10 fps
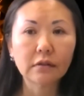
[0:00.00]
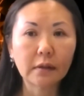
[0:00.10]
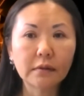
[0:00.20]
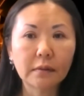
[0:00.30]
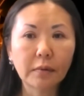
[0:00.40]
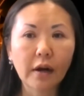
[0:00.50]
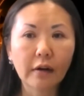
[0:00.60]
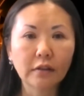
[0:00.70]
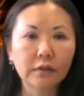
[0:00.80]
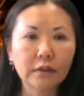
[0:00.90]
It was in
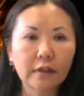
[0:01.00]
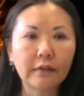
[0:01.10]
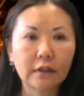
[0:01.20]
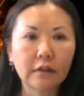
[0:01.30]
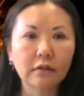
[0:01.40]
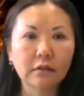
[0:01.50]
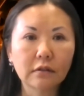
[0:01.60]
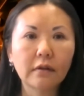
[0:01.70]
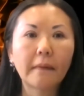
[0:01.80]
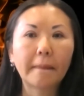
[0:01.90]
progress for 7 years.
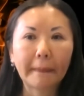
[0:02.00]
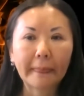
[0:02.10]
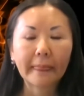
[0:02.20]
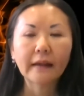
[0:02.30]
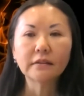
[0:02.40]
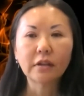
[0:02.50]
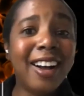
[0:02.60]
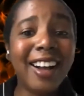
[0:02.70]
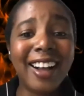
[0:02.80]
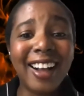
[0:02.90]

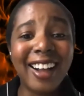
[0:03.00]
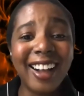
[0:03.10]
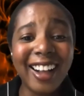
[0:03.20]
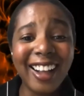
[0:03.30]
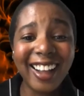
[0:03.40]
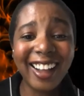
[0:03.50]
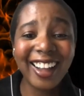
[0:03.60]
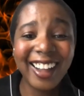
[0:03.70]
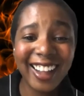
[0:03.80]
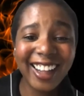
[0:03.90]
So I know
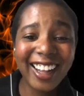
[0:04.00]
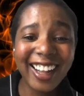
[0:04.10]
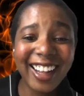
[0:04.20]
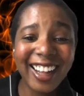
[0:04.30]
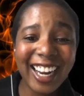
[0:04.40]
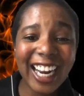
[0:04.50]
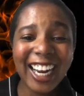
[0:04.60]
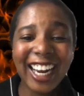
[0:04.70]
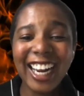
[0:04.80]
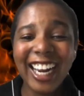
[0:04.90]
that's
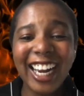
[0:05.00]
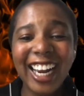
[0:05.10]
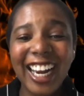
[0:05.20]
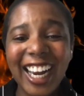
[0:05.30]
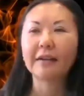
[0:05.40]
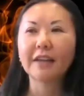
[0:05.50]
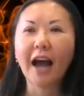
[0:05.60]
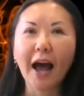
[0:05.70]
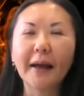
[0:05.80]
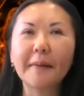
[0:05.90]
a crazy amount of
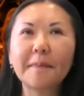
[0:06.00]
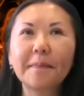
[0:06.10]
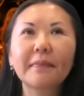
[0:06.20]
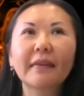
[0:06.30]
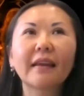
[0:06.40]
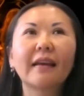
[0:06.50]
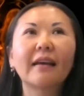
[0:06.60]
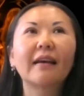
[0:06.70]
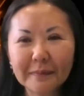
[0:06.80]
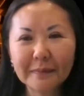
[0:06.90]

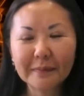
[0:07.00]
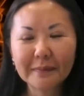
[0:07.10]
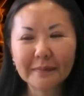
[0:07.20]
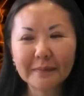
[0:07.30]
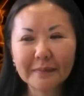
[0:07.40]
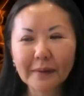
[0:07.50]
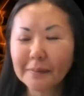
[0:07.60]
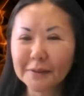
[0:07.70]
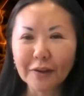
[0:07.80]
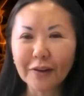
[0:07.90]
time.
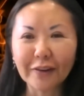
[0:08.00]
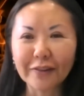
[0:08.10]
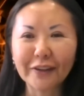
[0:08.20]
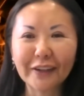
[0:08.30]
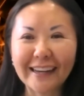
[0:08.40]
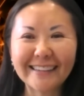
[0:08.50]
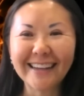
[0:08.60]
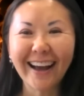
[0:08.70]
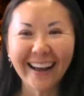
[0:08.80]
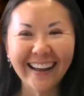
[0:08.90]
Props to her for getting it
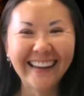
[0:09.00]
done.